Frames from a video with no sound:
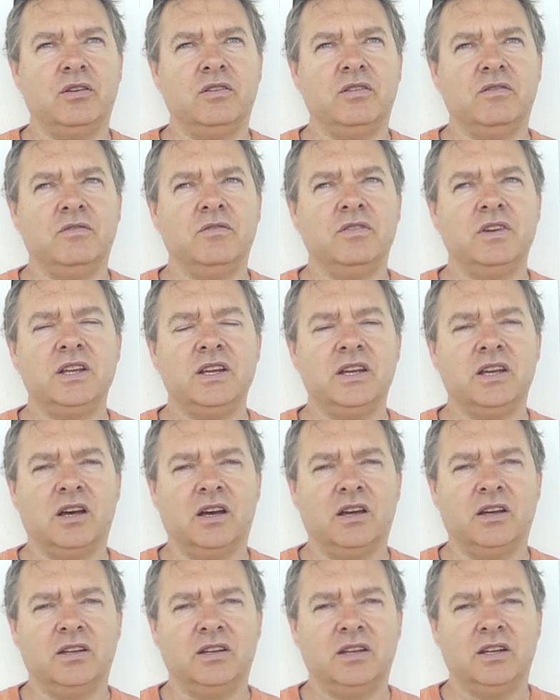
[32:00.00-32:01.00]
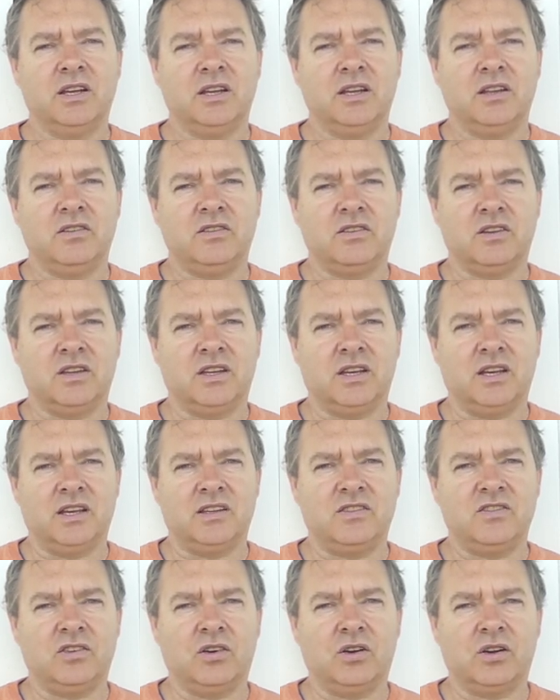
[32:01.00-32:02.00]
video to the
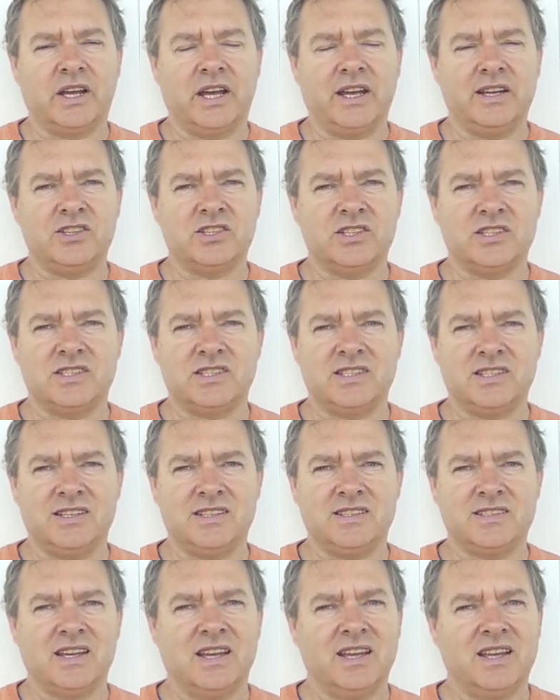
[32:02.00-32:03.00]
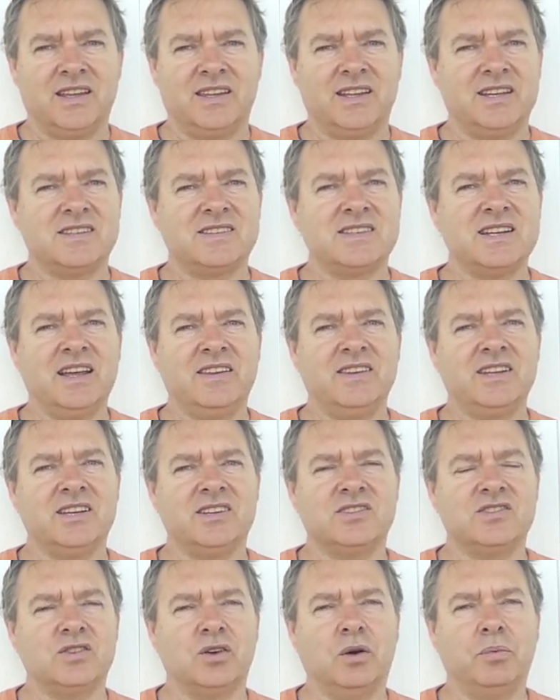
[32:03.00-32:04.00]
stock agencies, there's
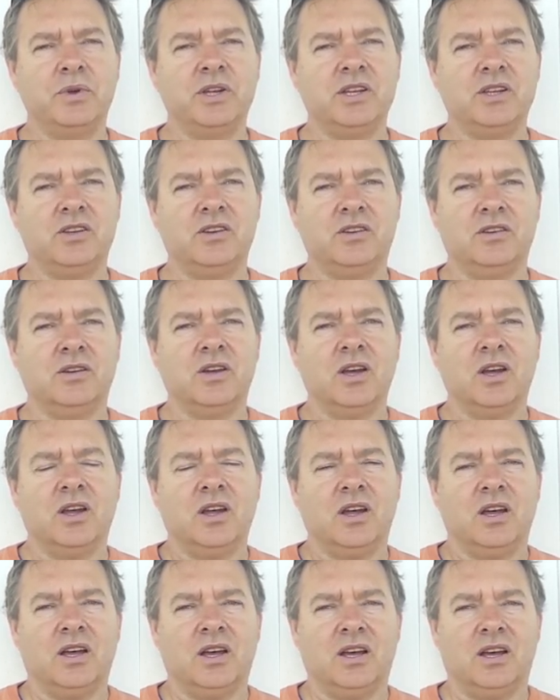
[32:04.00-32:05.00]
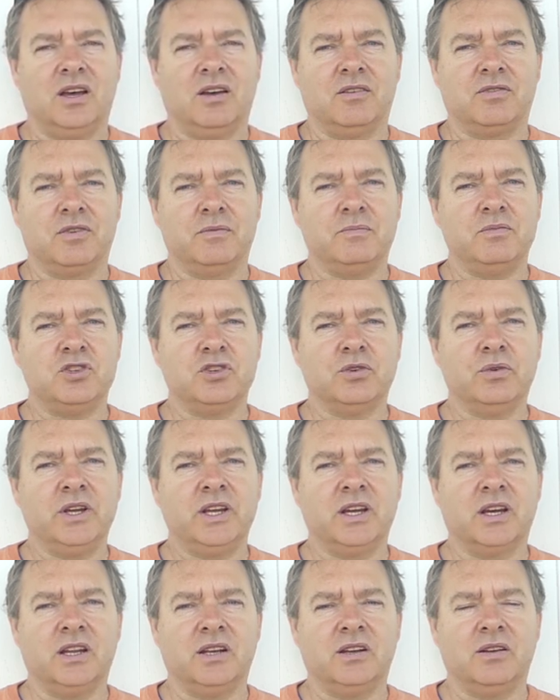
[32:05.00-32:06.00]
nothing stopping you from
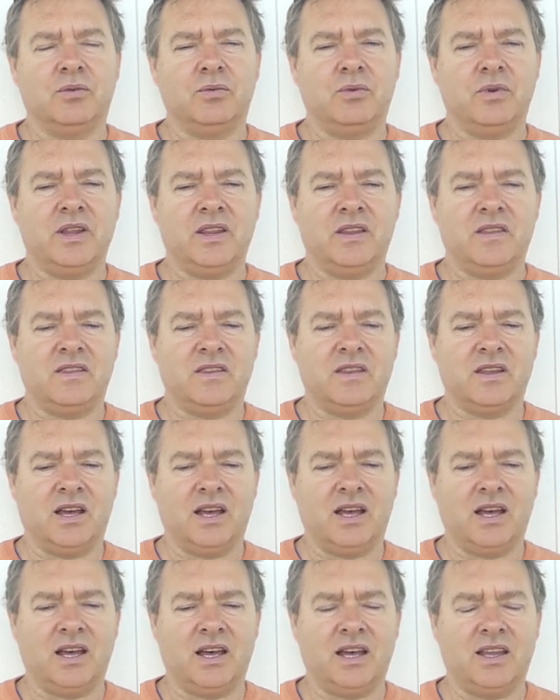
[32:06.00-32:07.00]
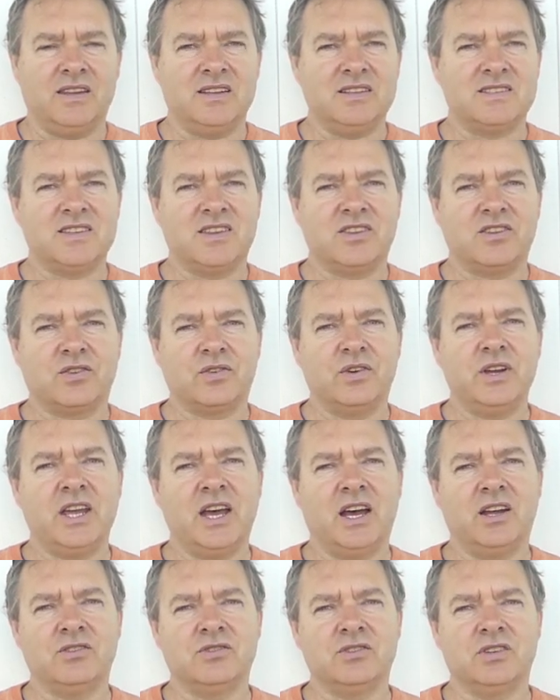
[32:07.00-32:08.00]
doing it with this
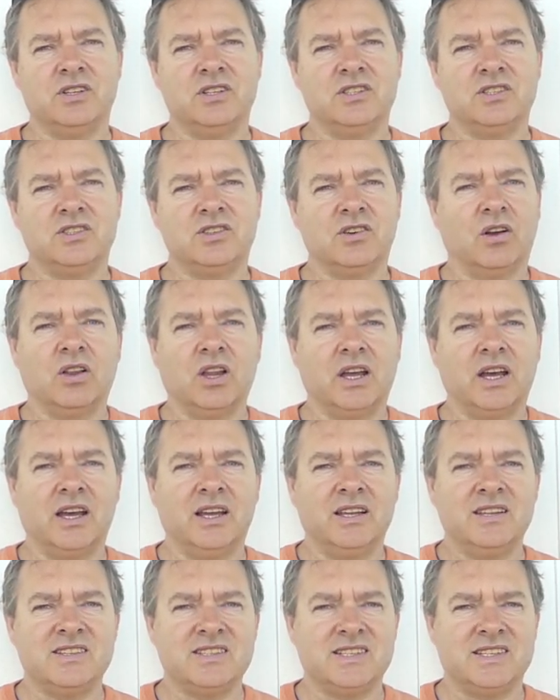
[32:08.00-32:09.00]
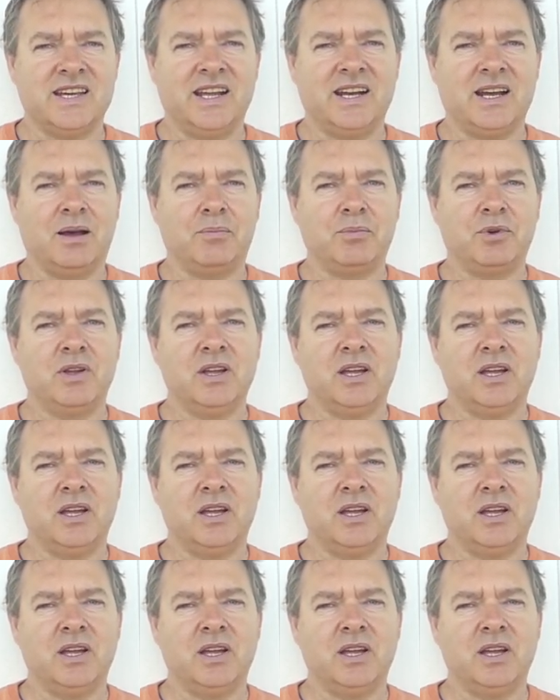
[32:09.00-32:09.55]
$300 setup.